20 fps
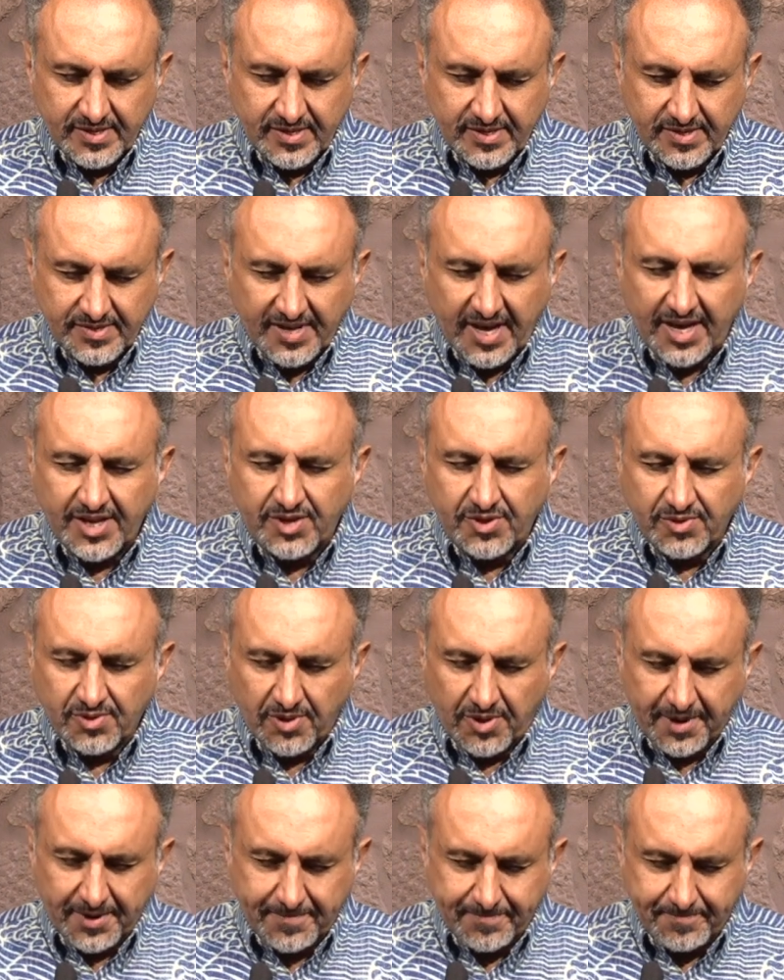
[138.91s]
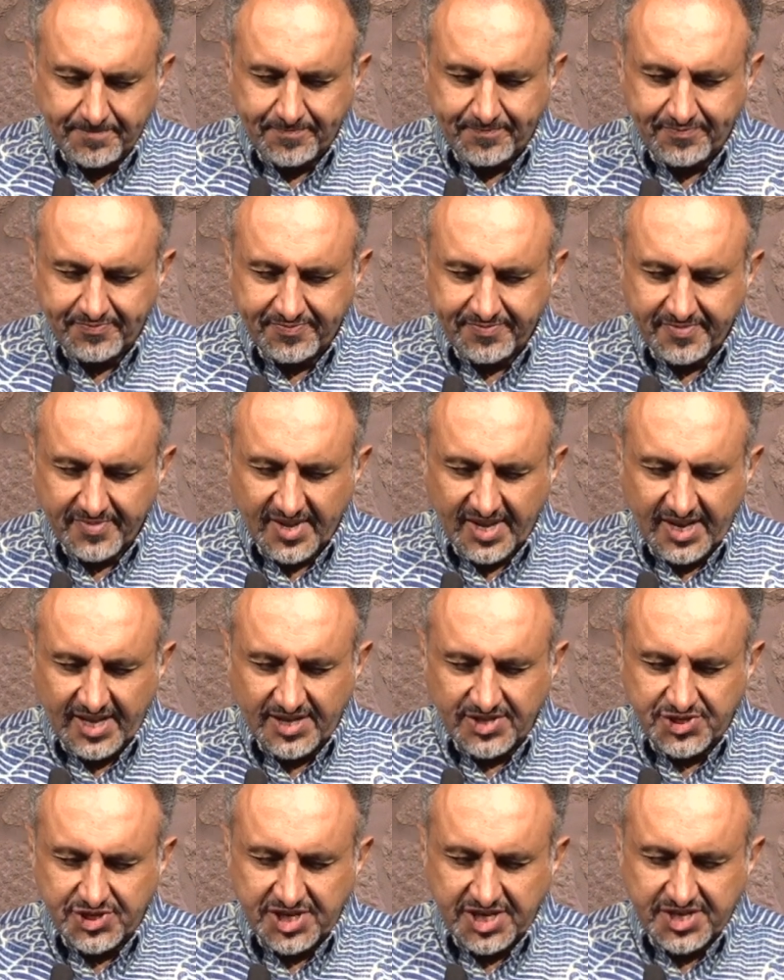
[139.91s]
Thank you, Lord.
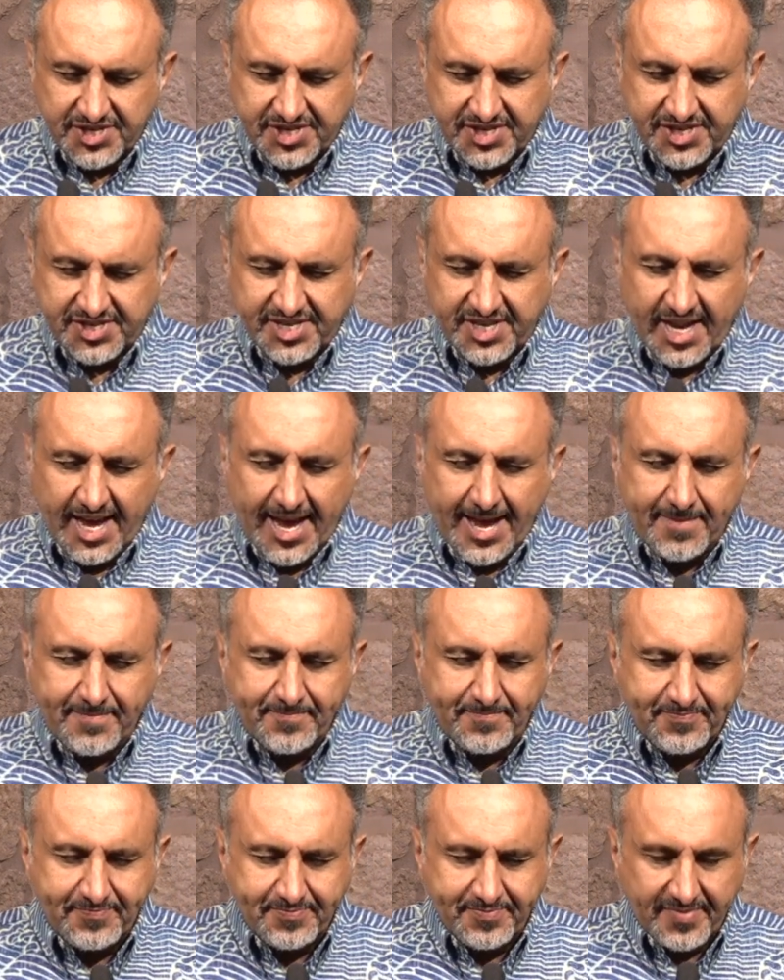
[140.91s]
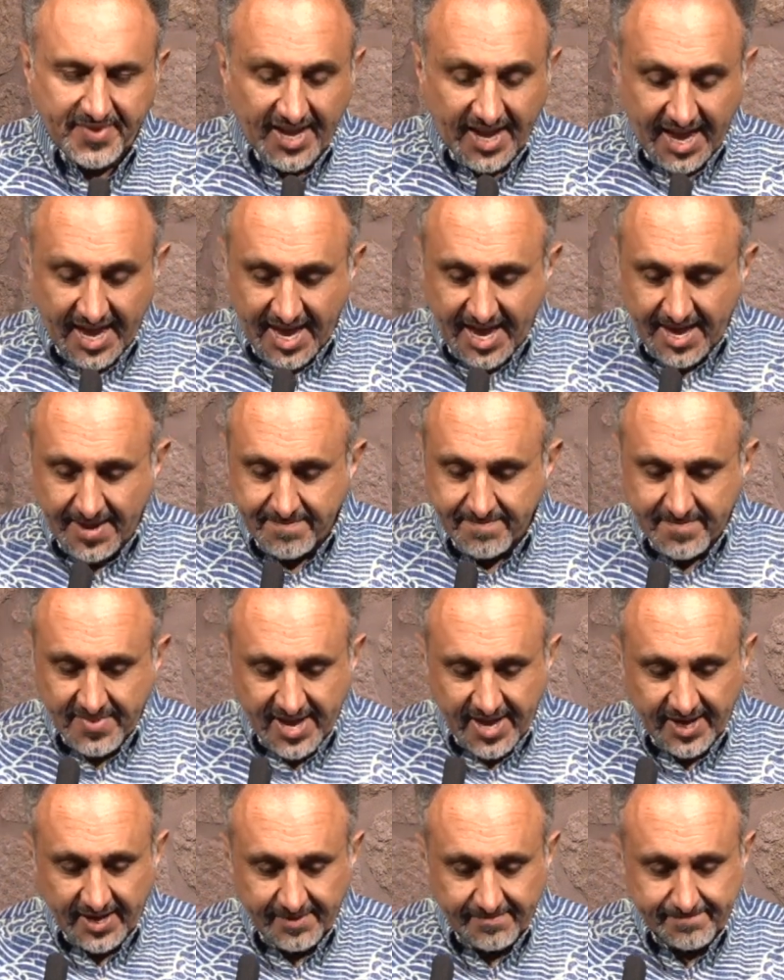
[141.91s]
In Jesus' name,
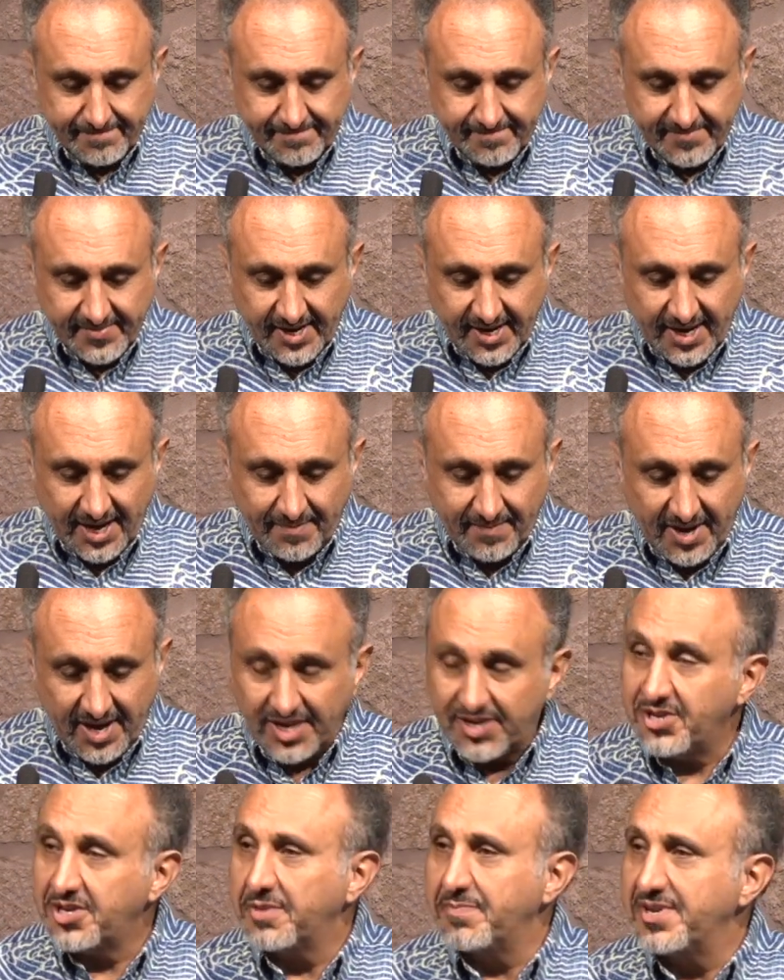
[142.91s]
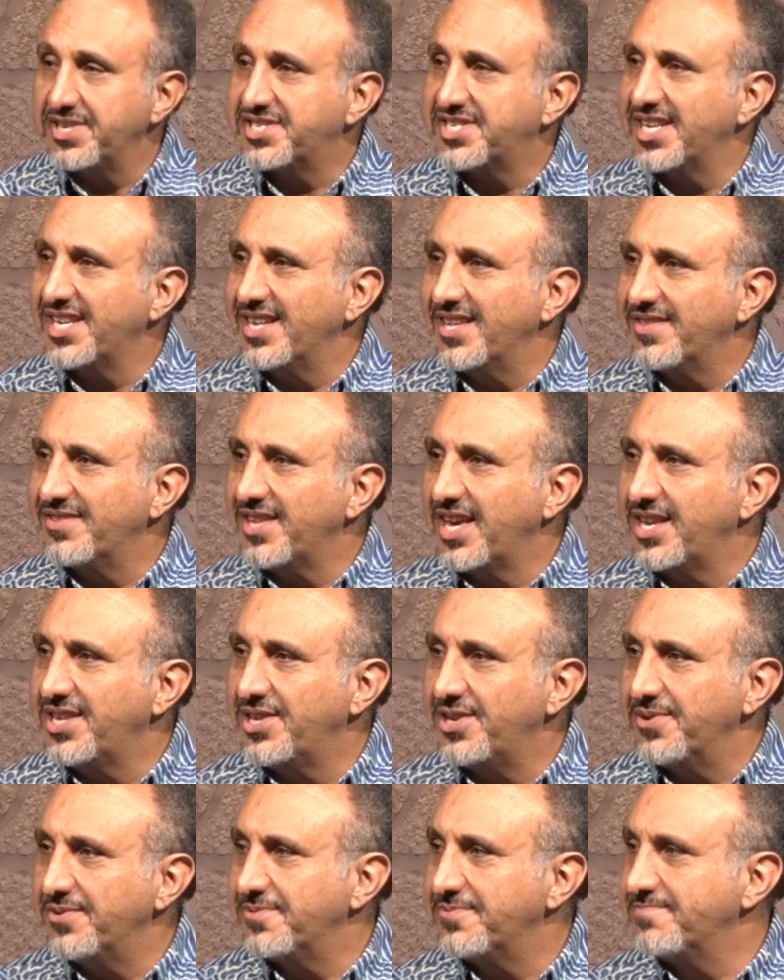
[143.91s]
amen and amen. You can be seated.
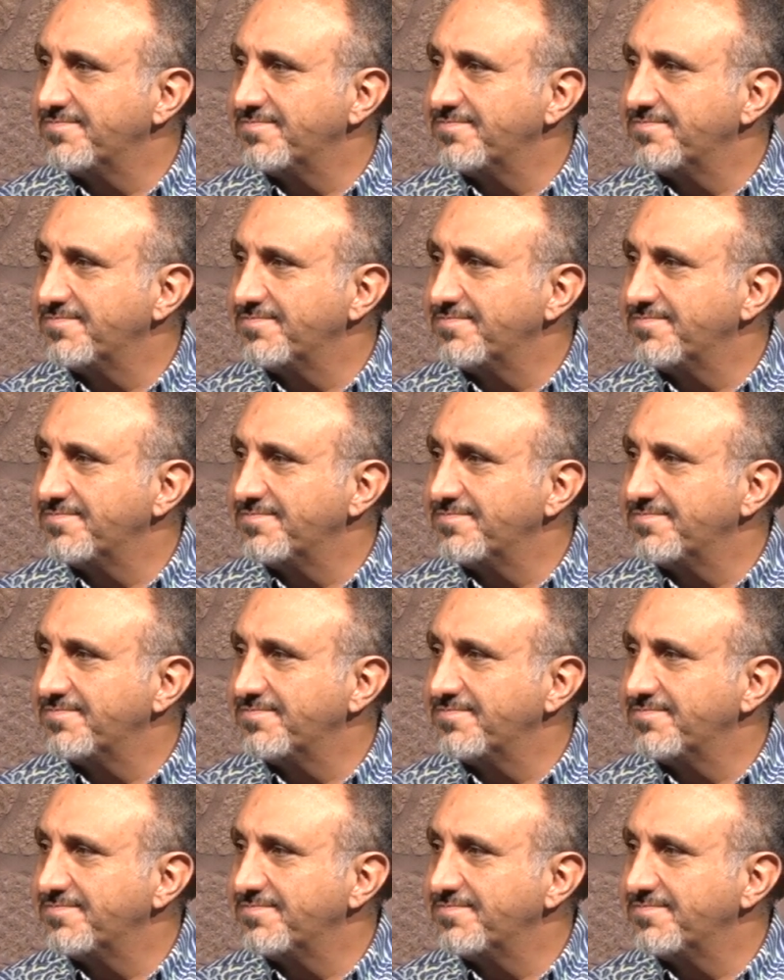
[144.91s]
Thank you.